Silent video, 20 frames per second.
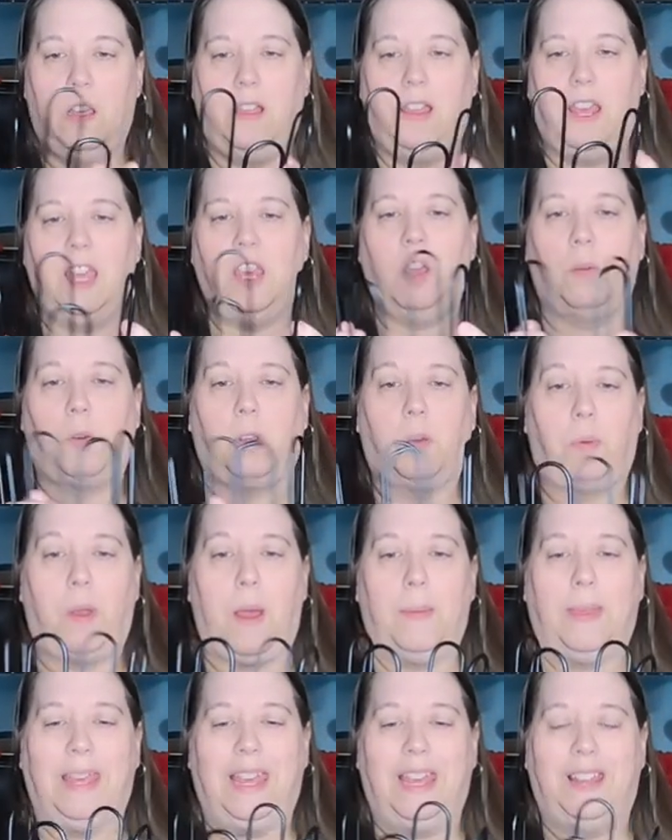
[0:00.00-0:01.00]
I think you could
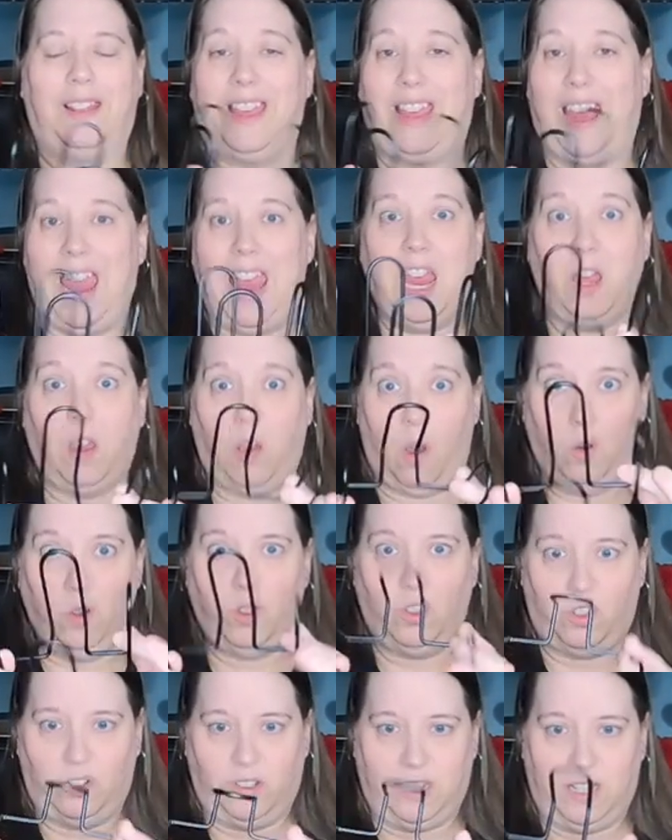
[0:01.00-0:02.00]
probably get like eight
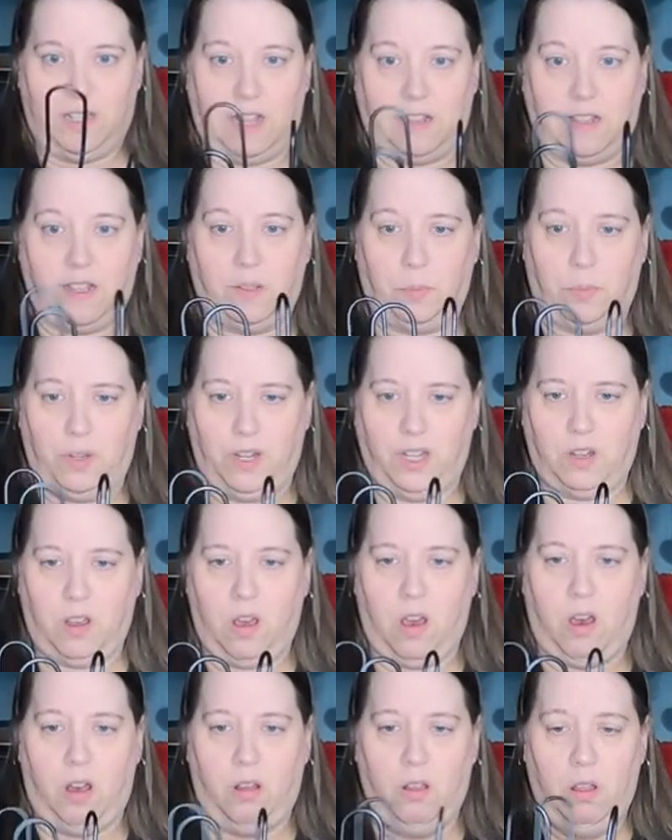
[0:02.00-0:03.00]
coasters in that. That's pretty
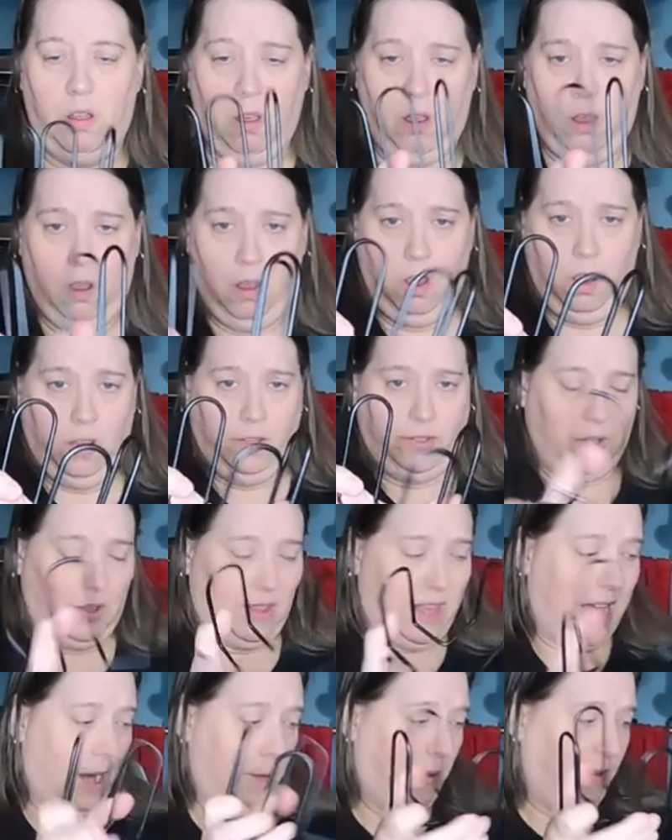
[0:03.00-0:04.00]
tall. So
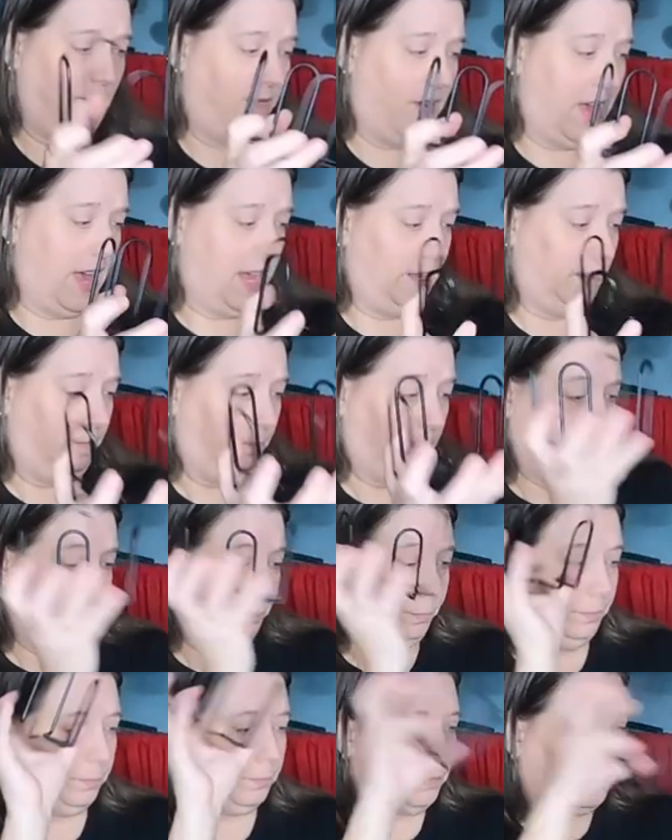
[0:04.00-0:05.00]
that'll be fun.
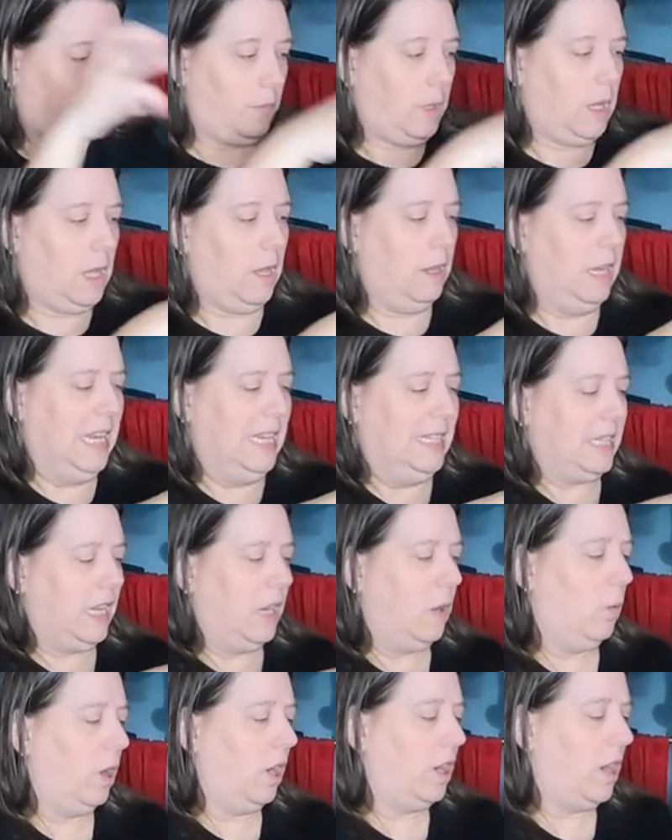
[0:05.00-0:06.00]
He's
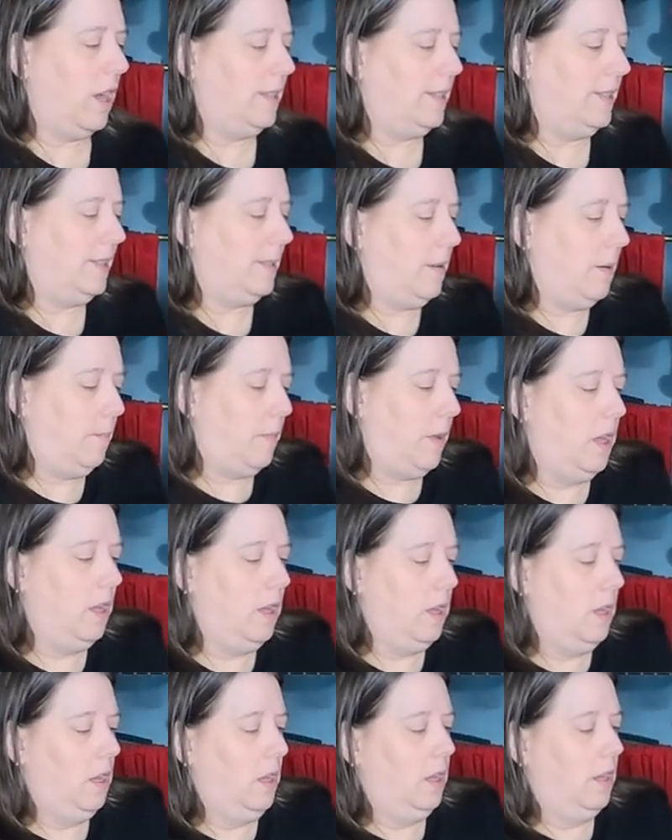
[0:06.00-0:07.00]
going to work on some
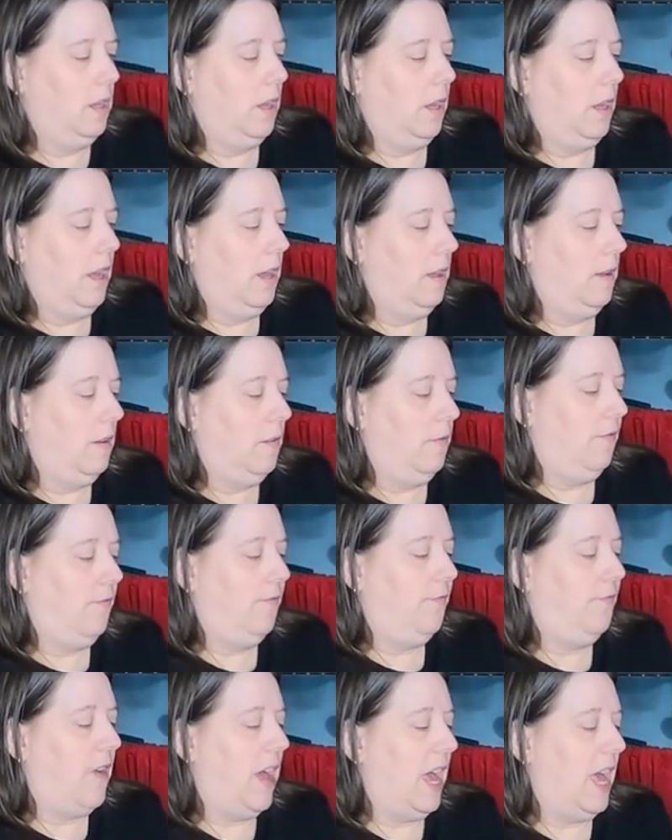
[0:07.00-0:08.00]

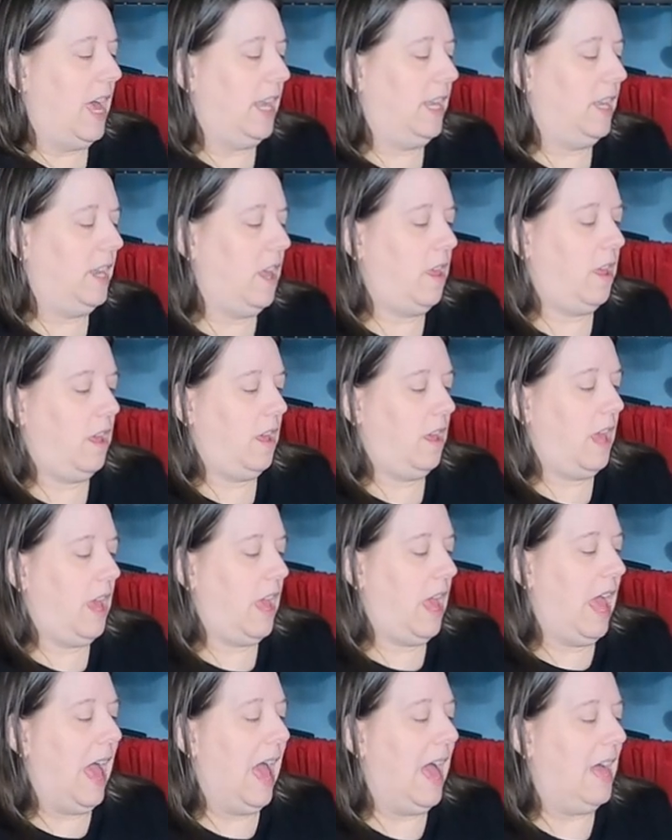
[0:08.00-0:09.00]
fun
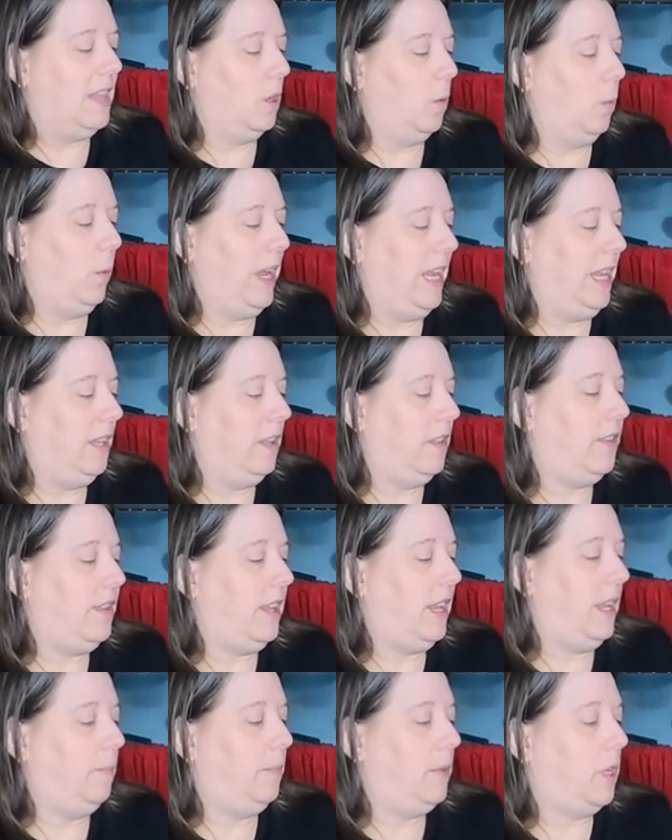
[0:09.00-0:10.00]
Halloween
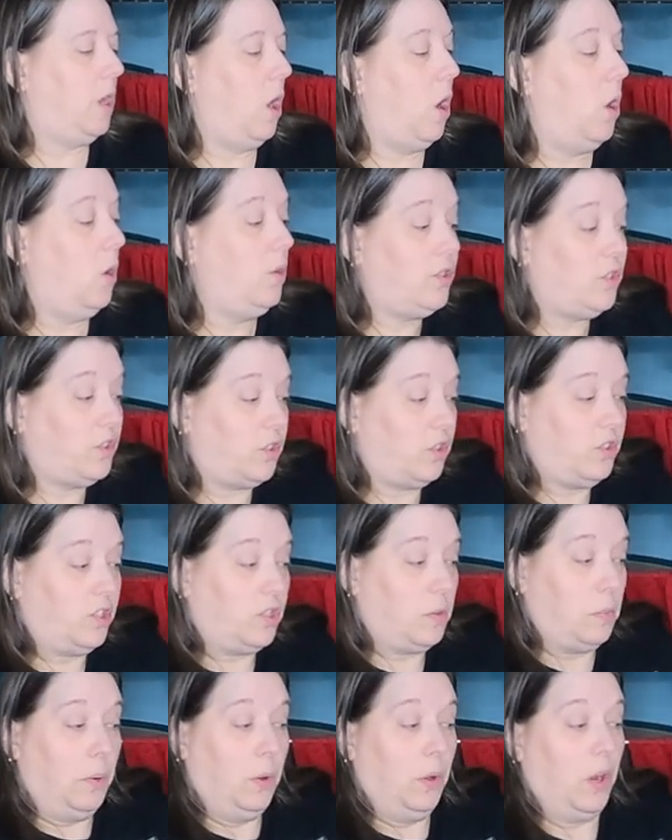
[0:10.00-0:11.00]
themed coasters
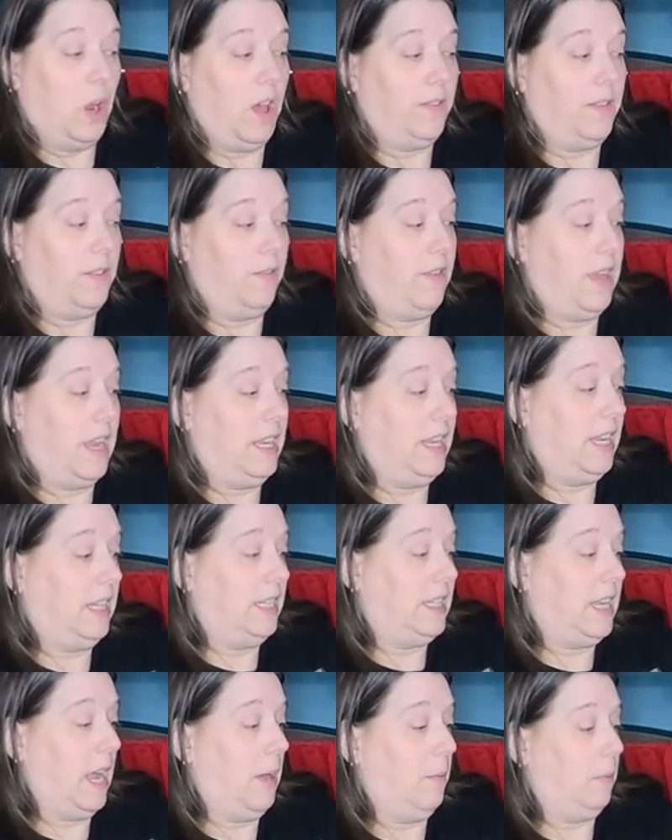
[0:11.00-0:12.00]
to put on the
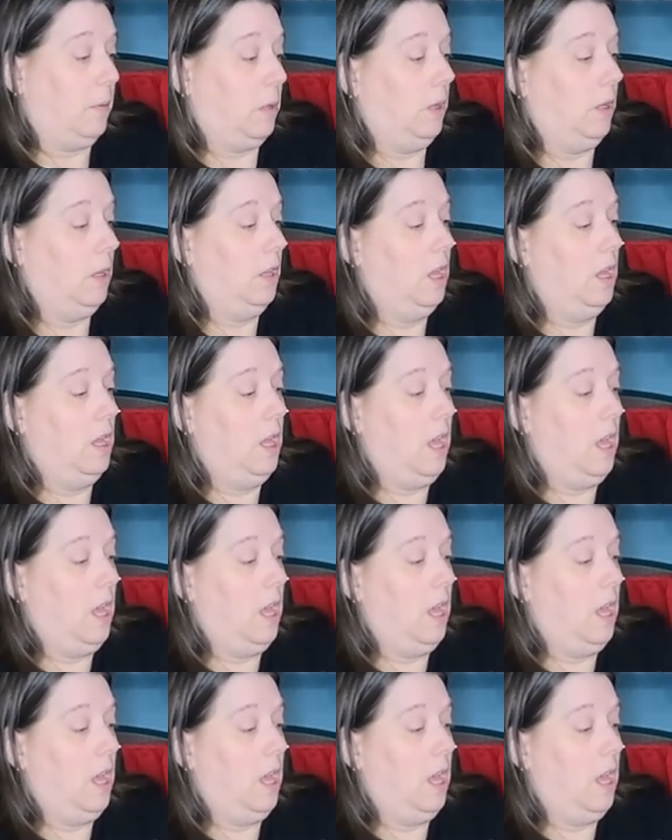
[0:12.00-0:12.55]
vending table.